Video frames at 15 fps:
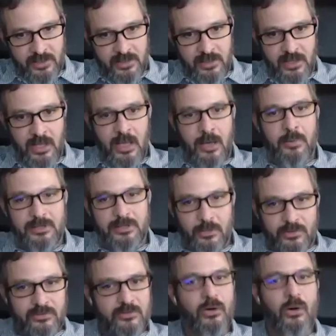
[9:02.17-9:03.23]
it. But there
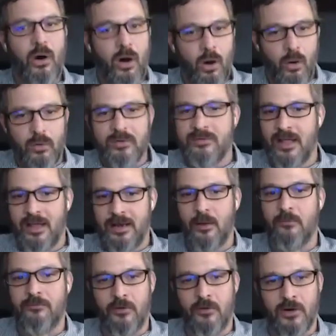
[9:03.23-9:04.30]
was still always that
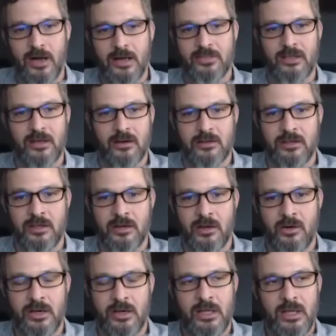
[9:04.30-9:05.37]
helpful out there,
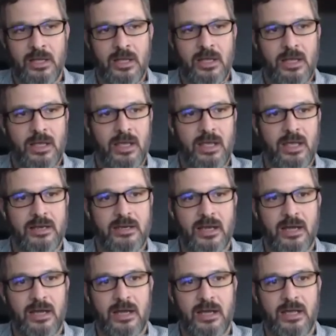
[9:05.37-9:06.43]
and
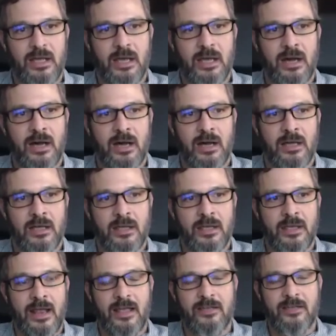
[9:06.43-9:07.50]

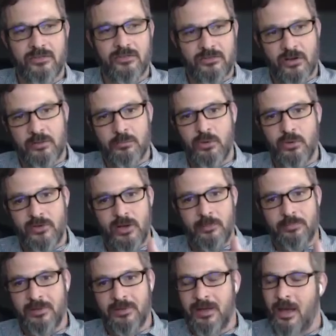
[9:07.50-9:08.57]
as you started moving
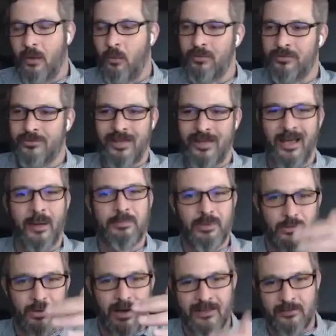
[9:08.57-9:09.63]
up I won't say up
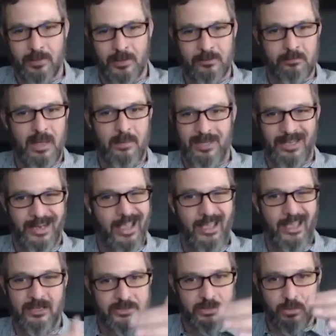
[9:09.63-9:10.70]
the ranks, but maybe in
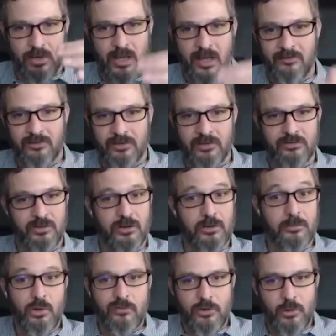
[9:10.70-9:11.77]
age or whatever, you started
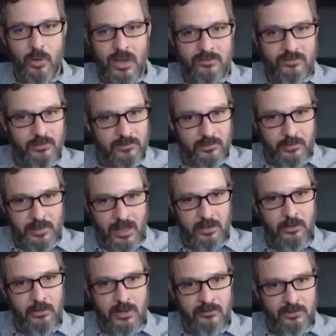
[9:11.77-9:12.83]
moving away from some of that
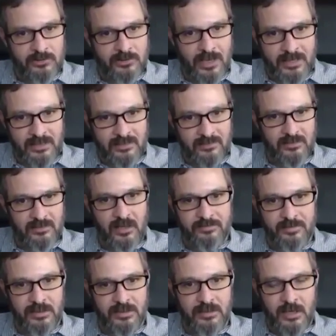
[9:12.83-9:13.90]
low level techie
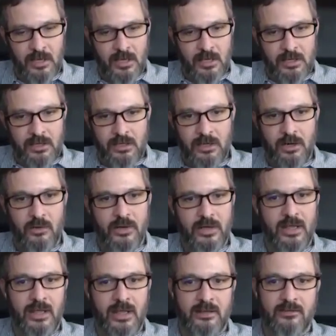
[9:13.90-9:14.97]
stuff that,
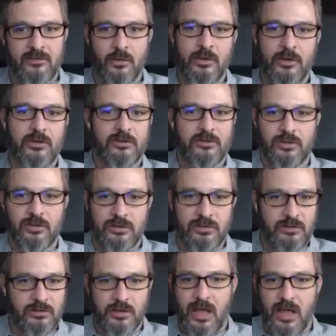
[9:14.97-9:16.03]
and so in your turn,
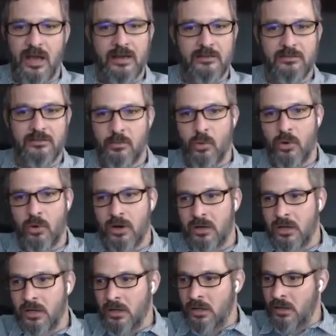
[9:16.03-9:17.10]
you got into
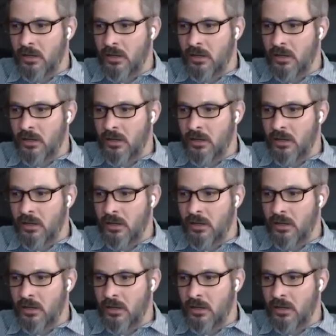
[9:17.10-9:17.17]
more